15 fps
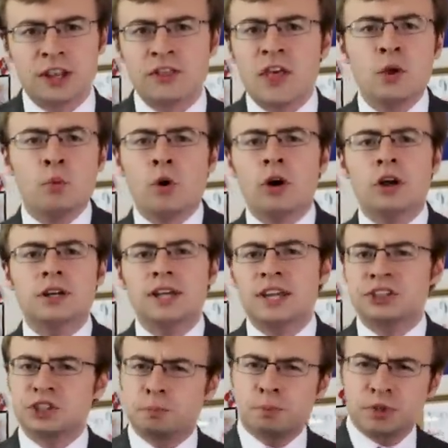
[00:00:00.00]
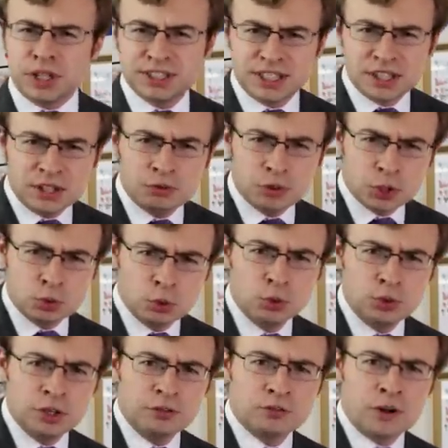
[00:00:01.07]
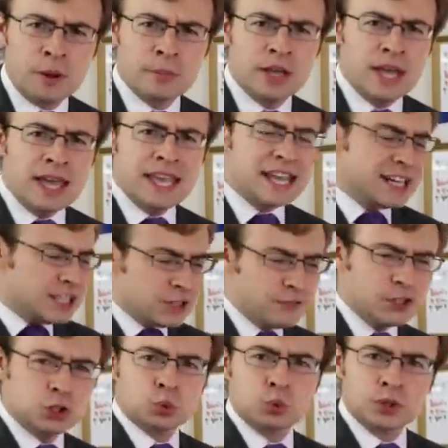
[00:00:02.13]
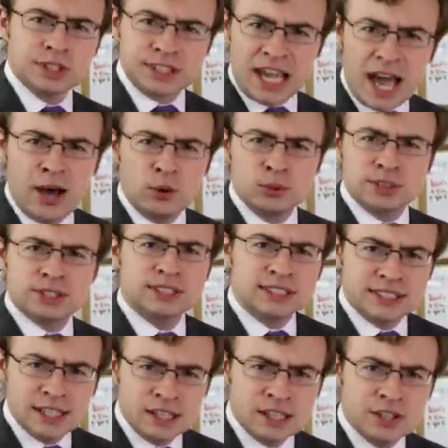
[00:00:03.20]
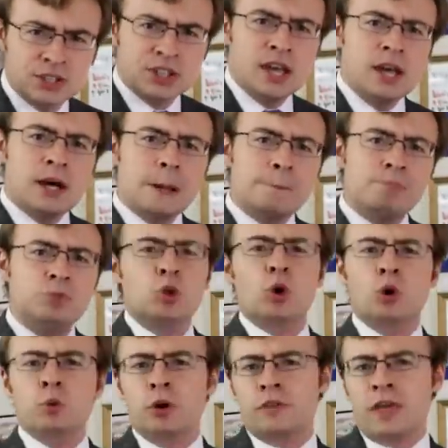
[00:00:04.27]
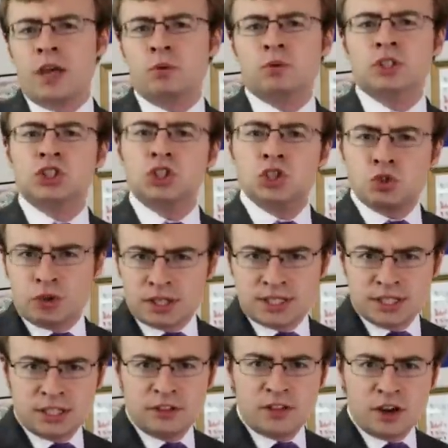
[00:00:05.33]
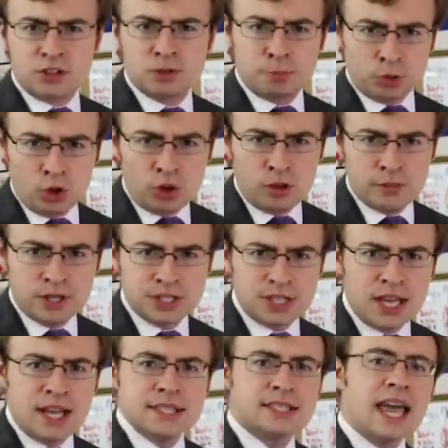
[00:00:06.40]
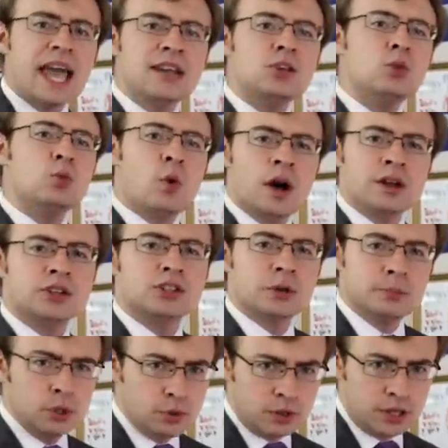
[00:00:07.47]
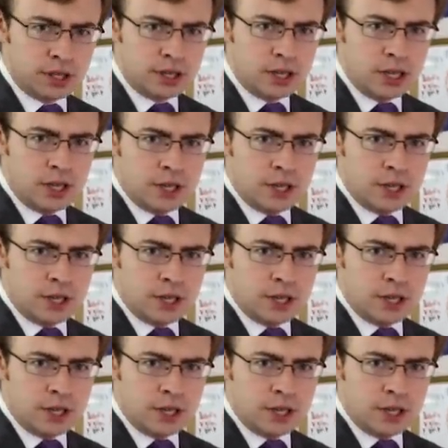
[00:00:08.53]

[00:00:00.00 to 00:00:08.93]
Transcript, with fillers: They weren't explicitly recruited from individual towns and cities, nor were they restricted in their deployment to any one community.